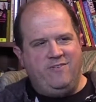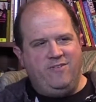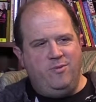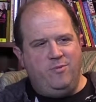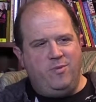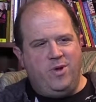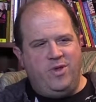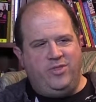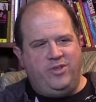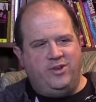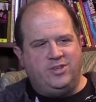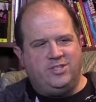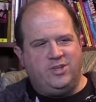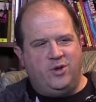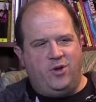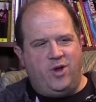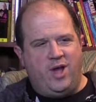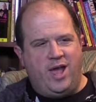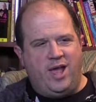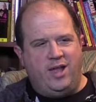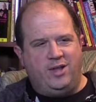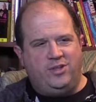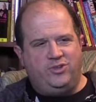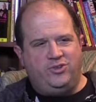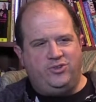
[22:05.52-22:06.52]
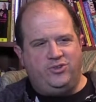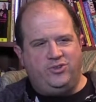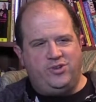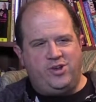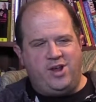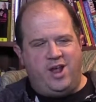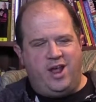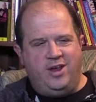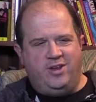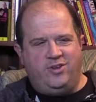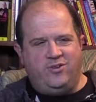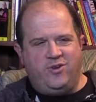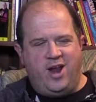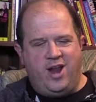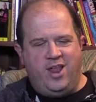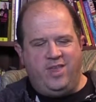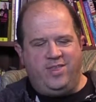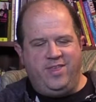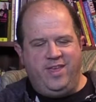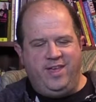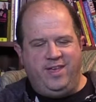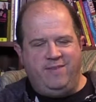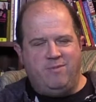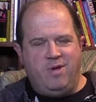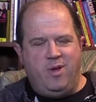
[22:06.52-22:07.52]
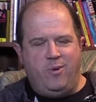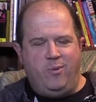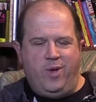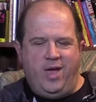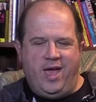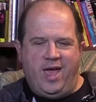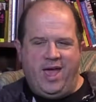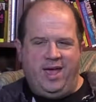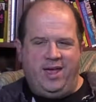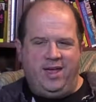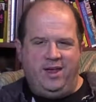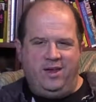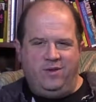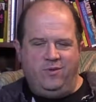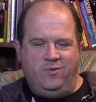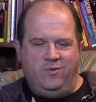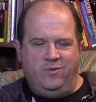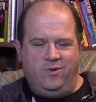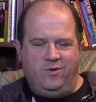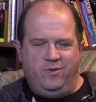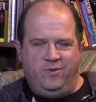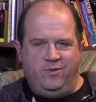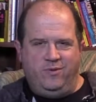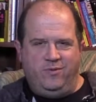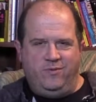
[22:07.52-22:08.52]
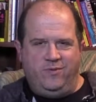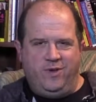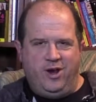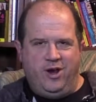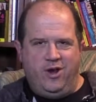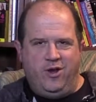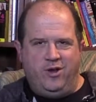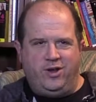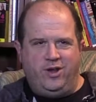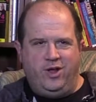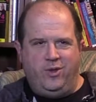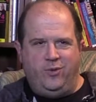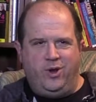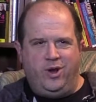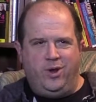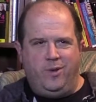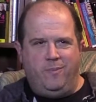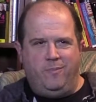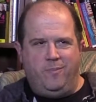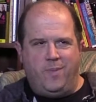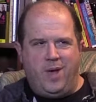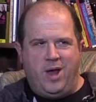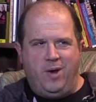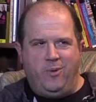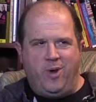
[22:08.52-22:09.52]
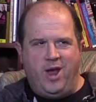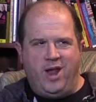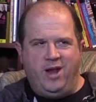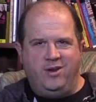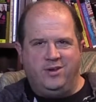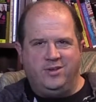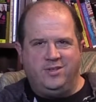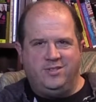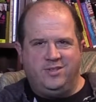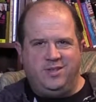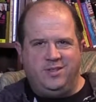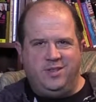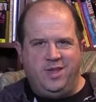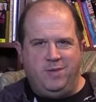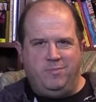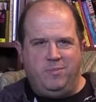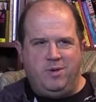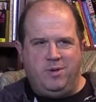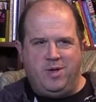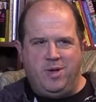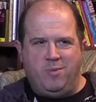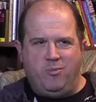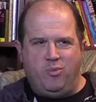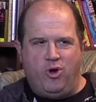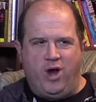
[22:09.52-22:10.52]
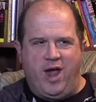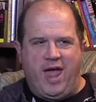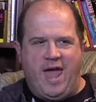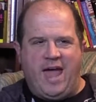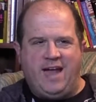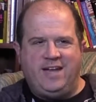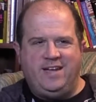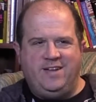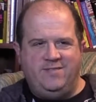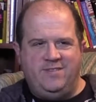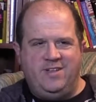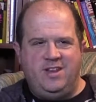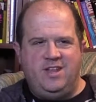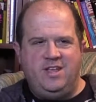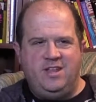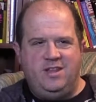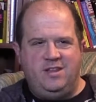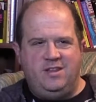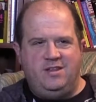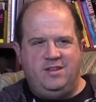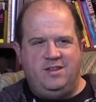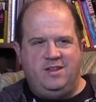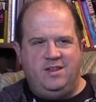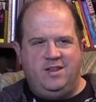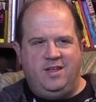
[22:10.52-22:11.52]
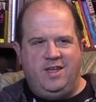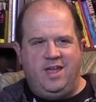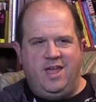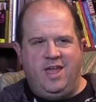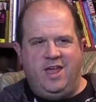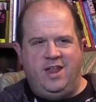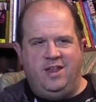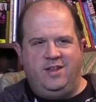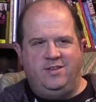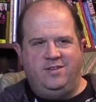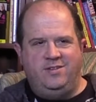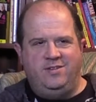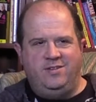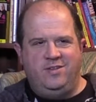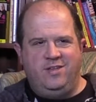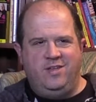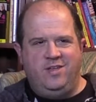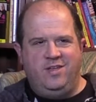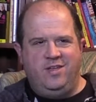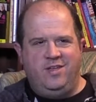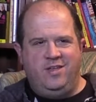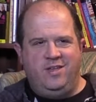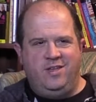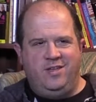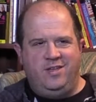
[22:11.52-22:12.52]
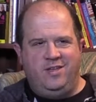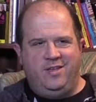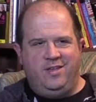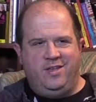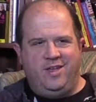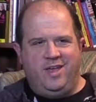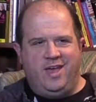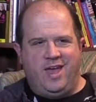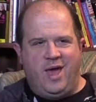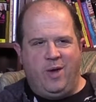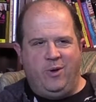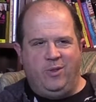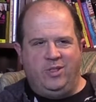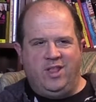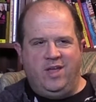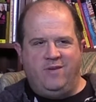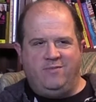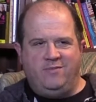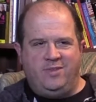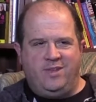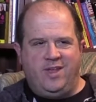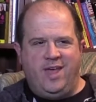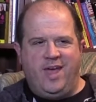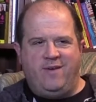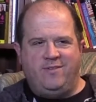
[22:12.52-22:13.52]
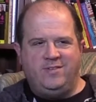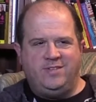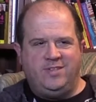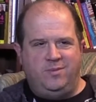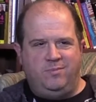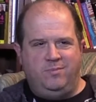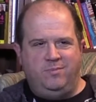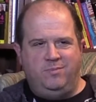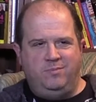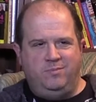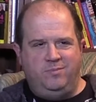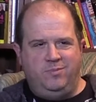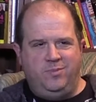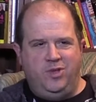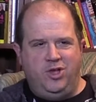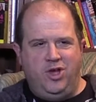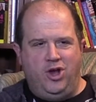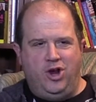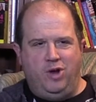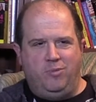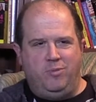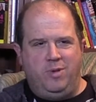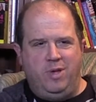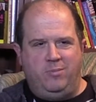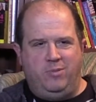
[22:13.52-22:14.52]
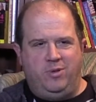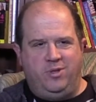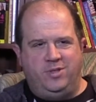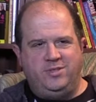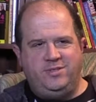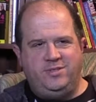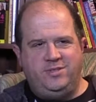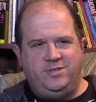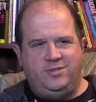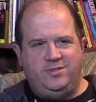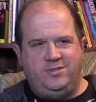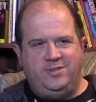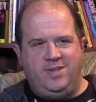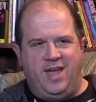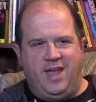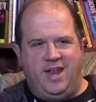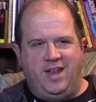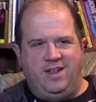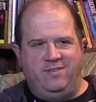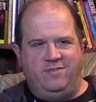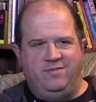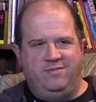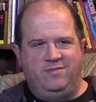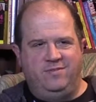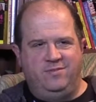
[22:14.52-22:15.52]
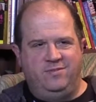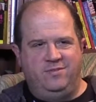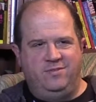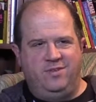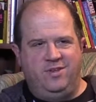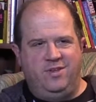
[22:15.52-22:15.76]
month or so, I try to think of my way I can figure out to get my writers to like become more active in it, and I would love to have some younger people kind of